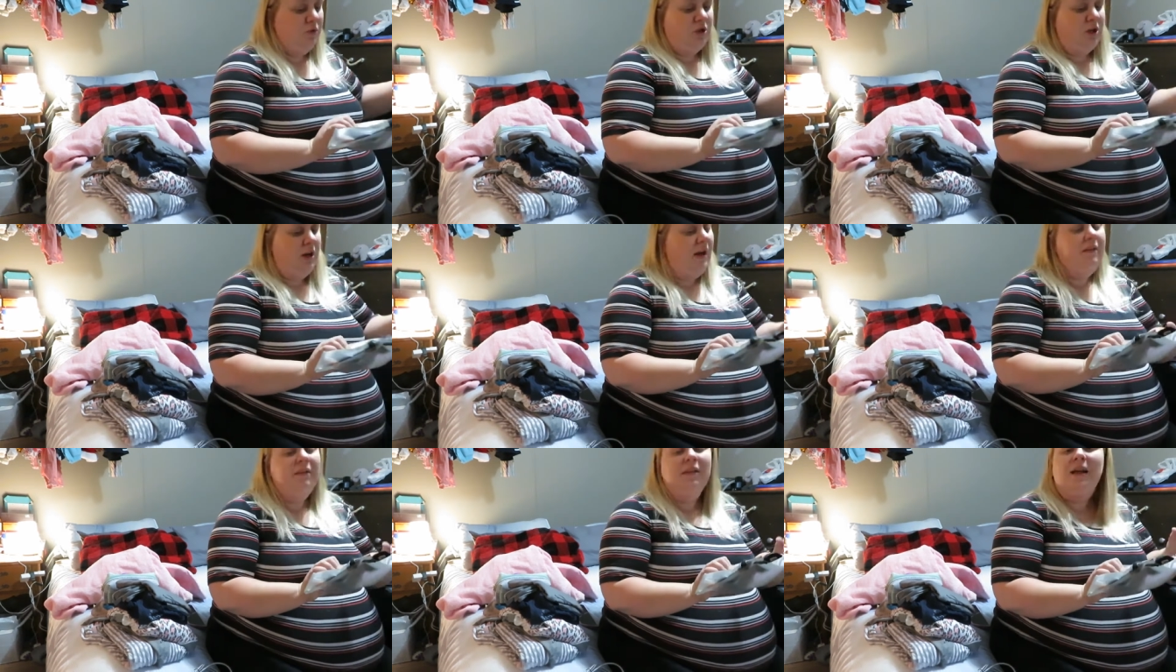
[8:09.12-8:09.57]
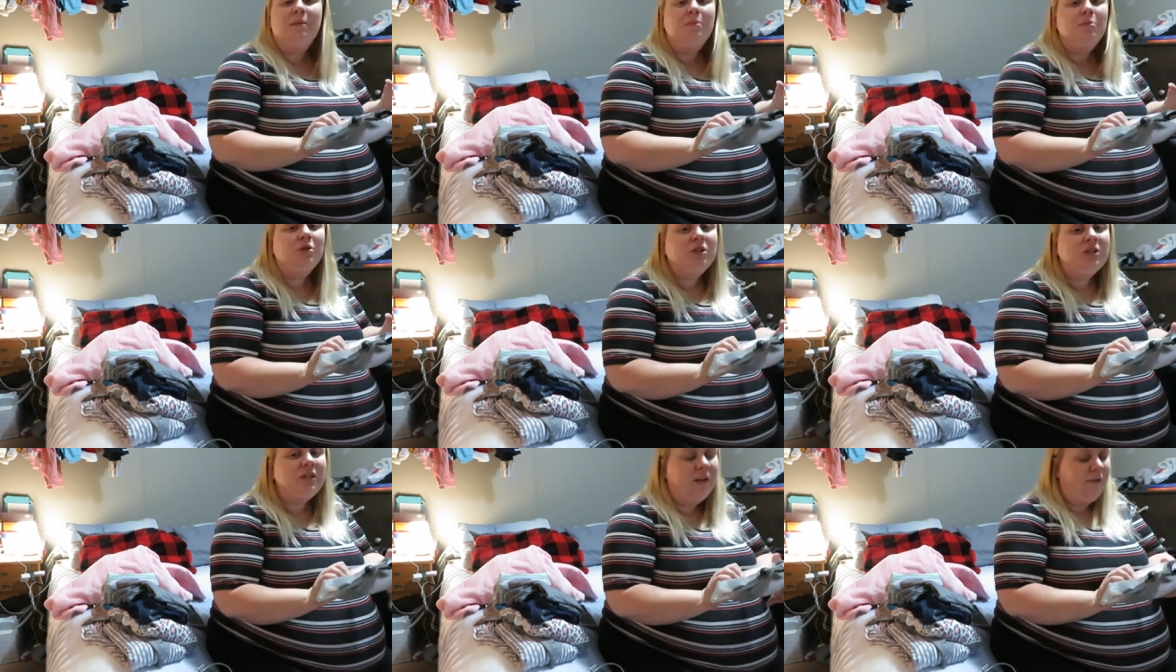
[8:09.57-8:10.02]
which I have a lot
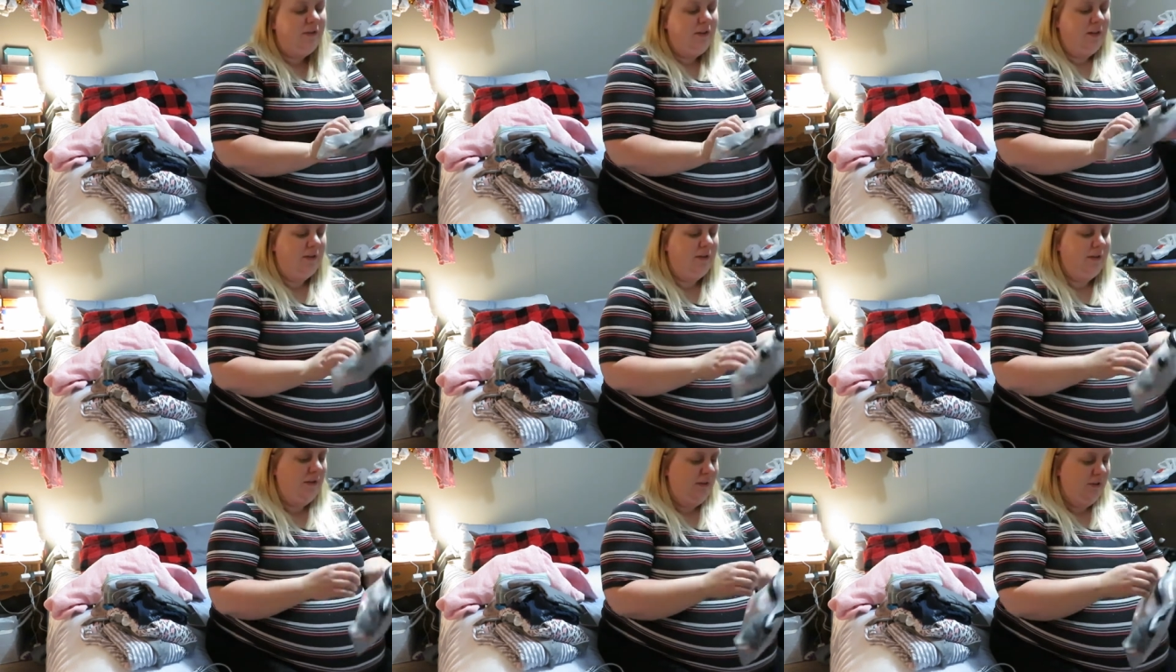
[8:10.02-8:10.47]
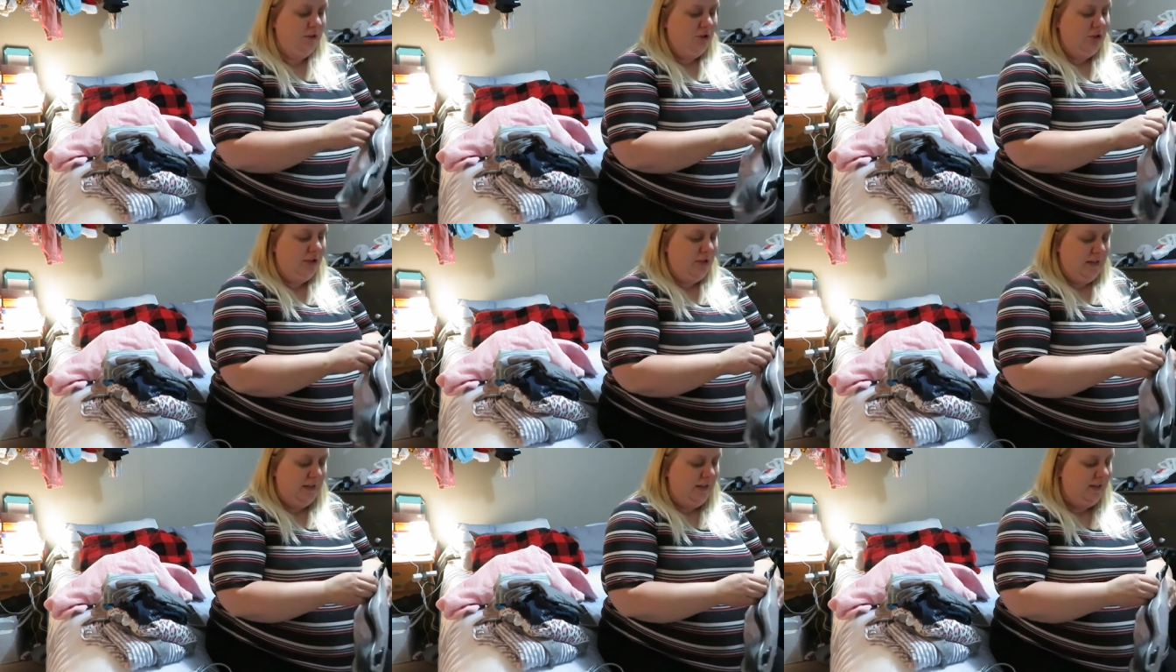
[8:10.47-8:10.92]
more stuff in there than
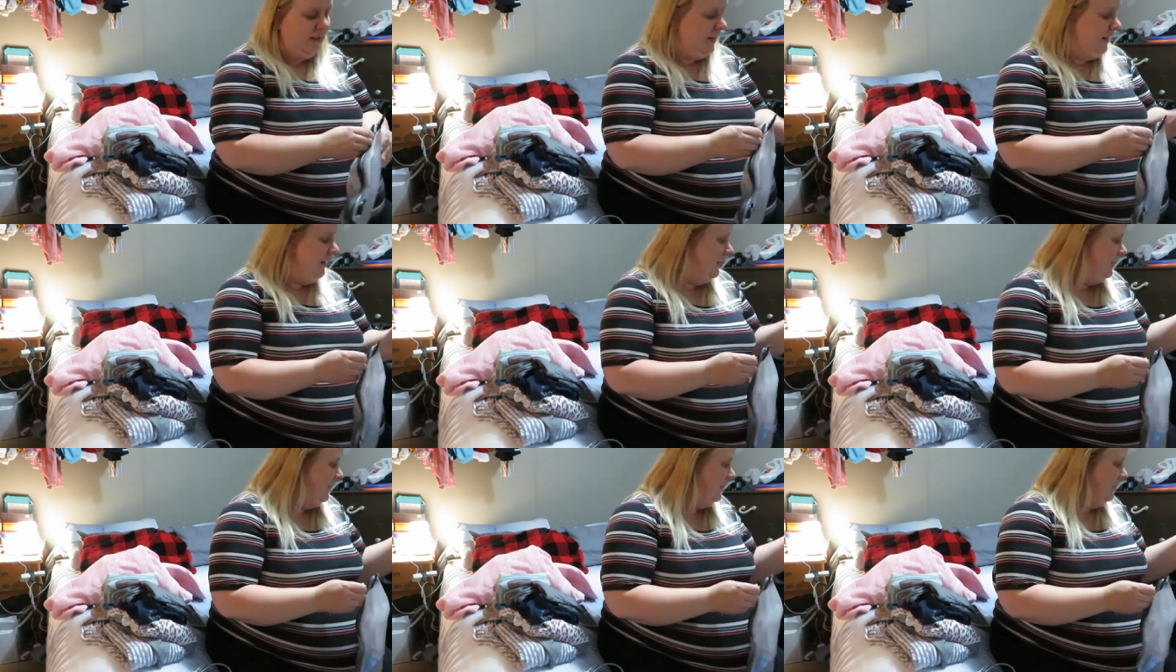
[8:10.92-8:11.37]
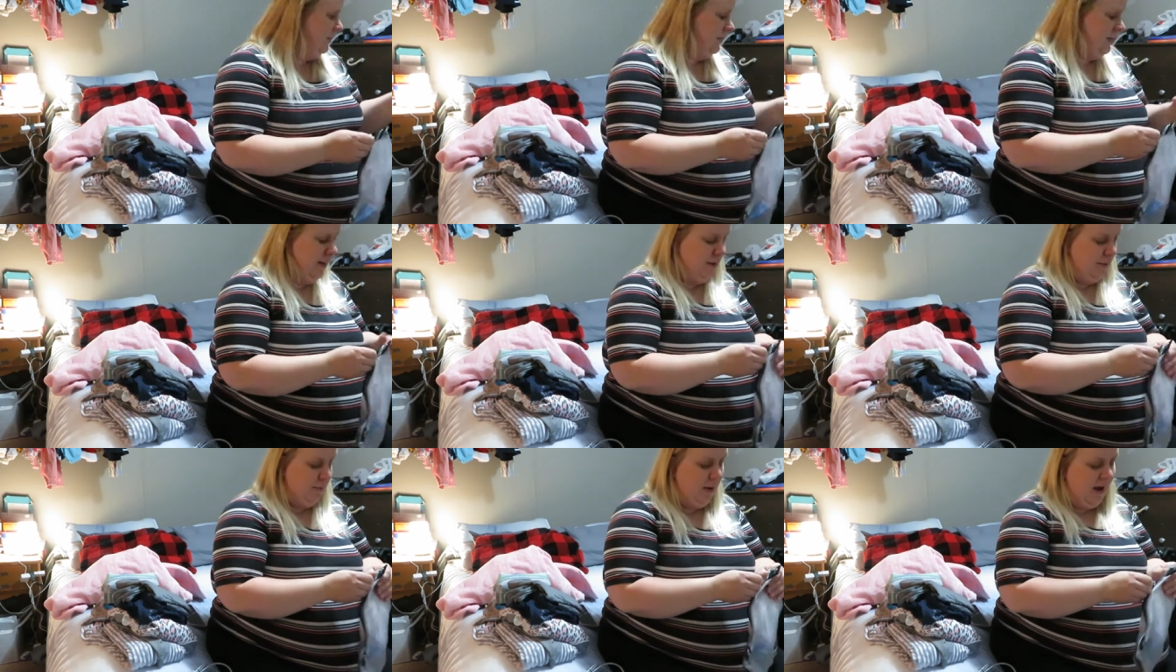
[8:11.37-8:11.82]
just this because there's another